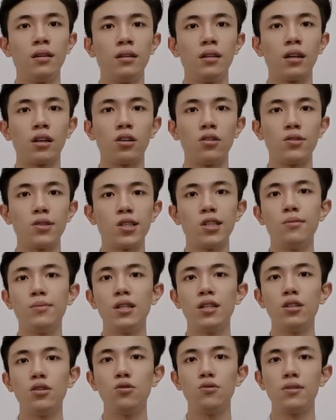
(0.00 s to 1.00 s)
the
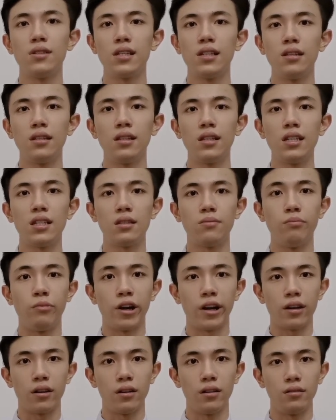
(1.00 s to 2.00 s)
consumer using this
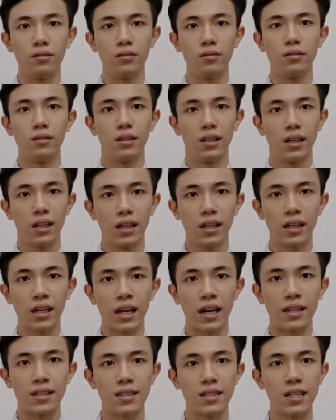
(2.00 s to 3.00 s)
bracket, they
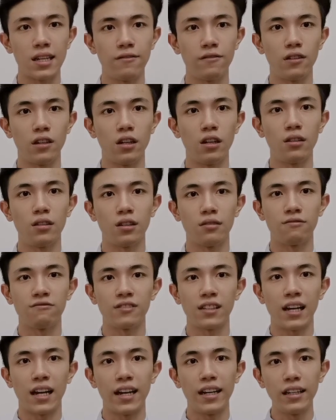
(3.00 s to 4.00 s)
can save a lot of
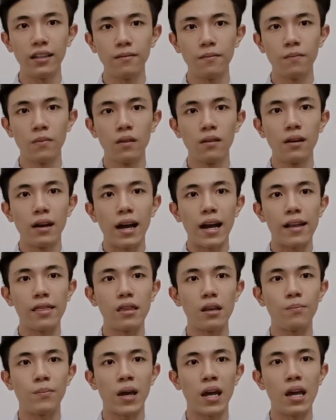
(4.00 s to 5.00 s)
time and
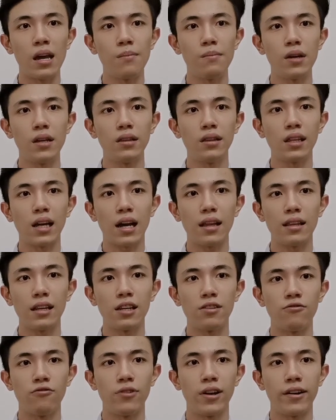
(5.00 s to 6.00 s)
the payment done
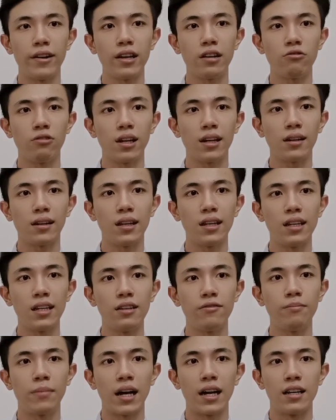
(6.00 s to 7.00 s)
is very
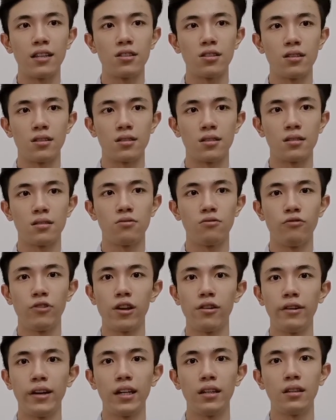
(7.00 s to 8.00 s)
quickly by just
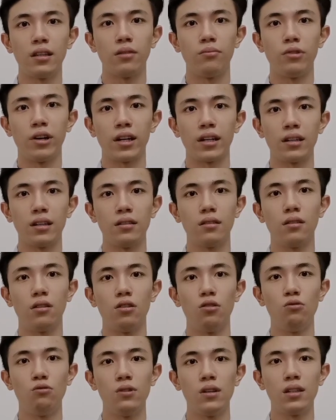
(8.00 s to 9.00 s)
wearing the bracket
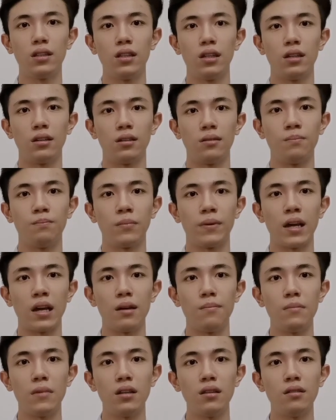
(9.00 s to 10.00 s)
over the
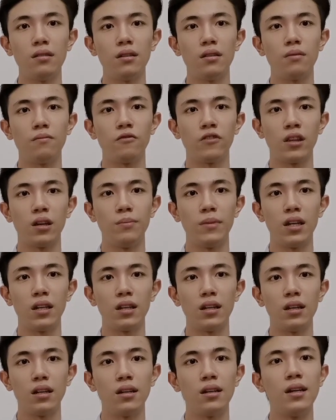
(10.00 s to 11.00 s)
payment
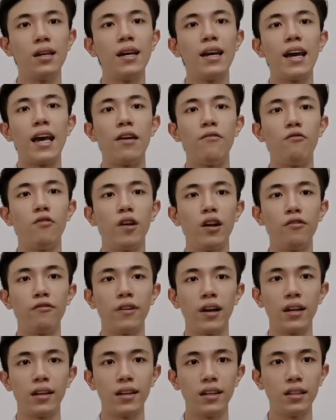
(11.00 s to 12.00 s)
terminal and
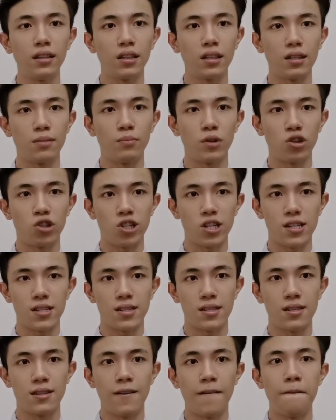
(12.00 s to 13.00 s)
verifying the
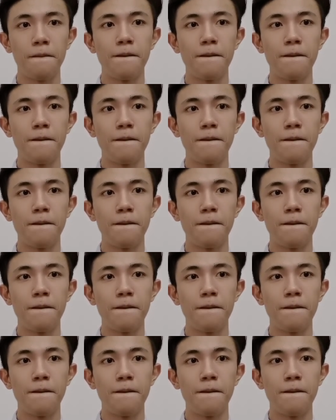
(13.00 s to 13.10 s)
purchase.